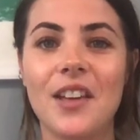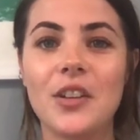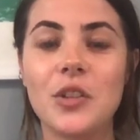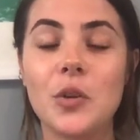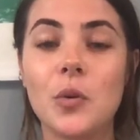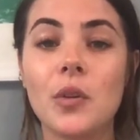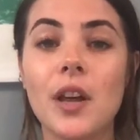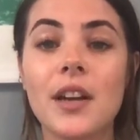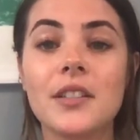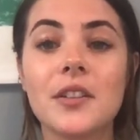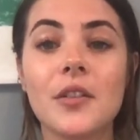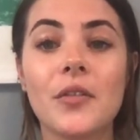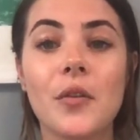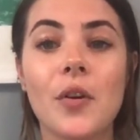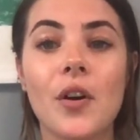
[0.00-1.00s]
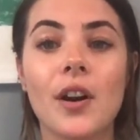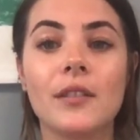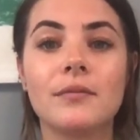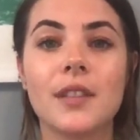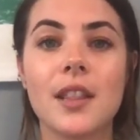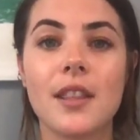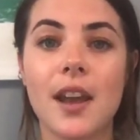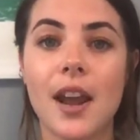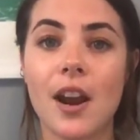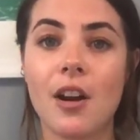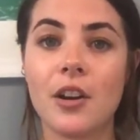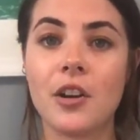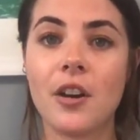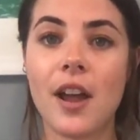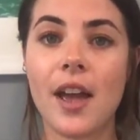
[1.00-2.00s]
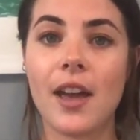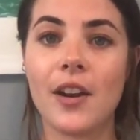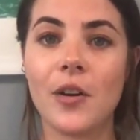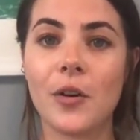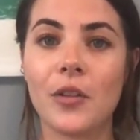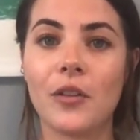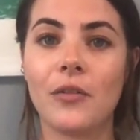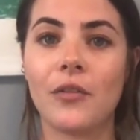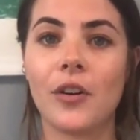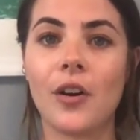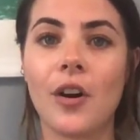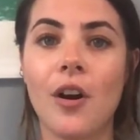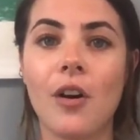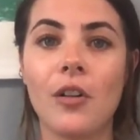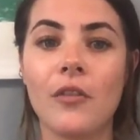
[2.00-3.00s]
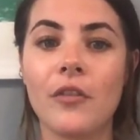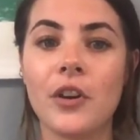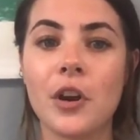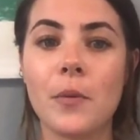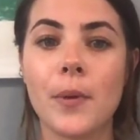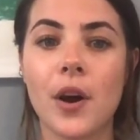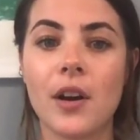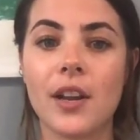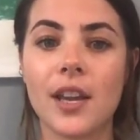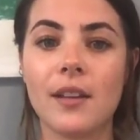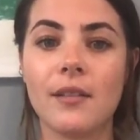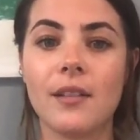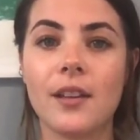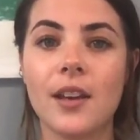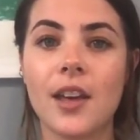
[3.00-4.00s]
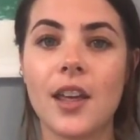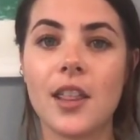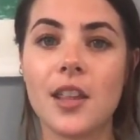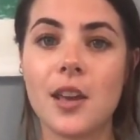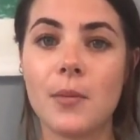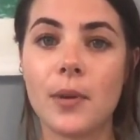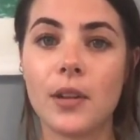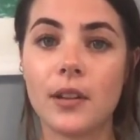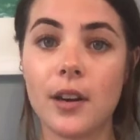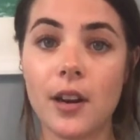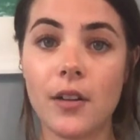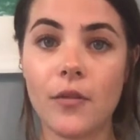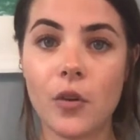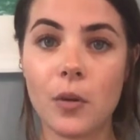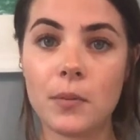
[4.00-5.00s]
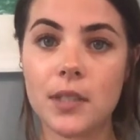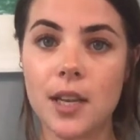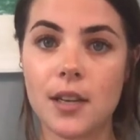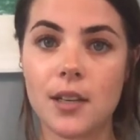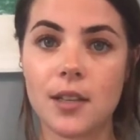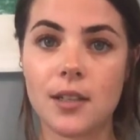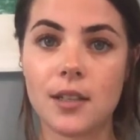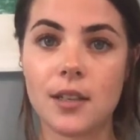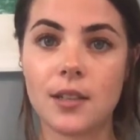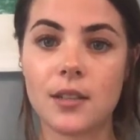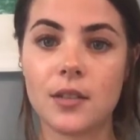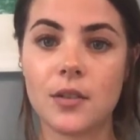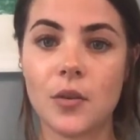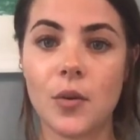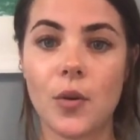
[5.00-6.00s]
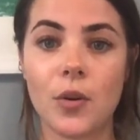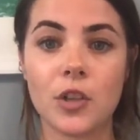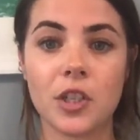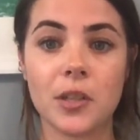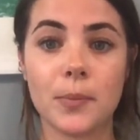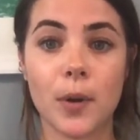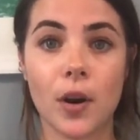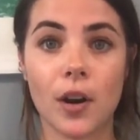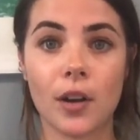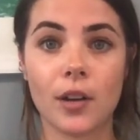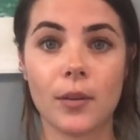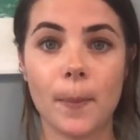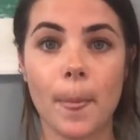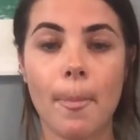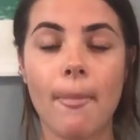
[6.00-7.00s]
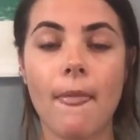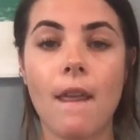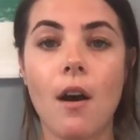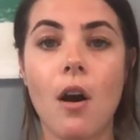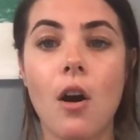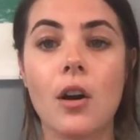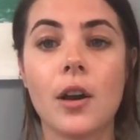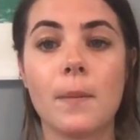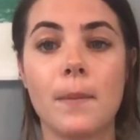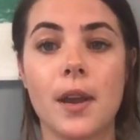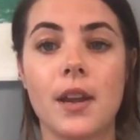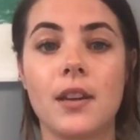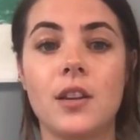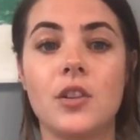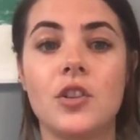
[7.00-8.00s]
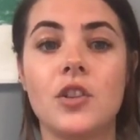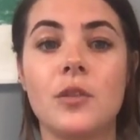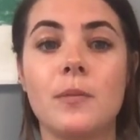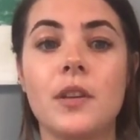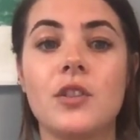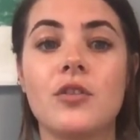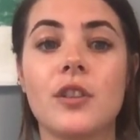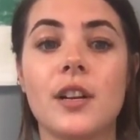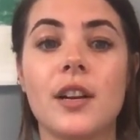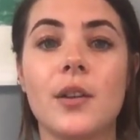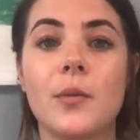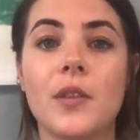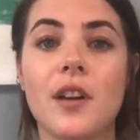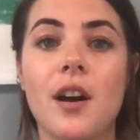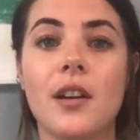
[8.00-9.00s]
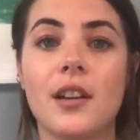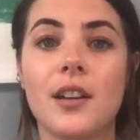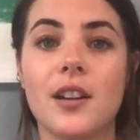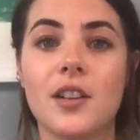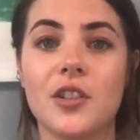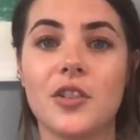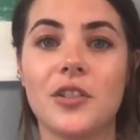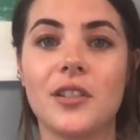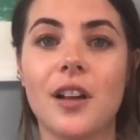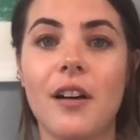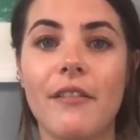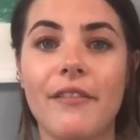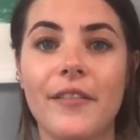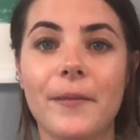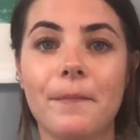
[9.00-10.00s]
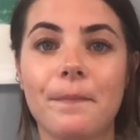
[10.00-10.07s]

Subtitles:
2 legs or 4, the hair on your head or the fur all over your body, the ability to form sentences or just bark, all companions should be treated with unconditional love.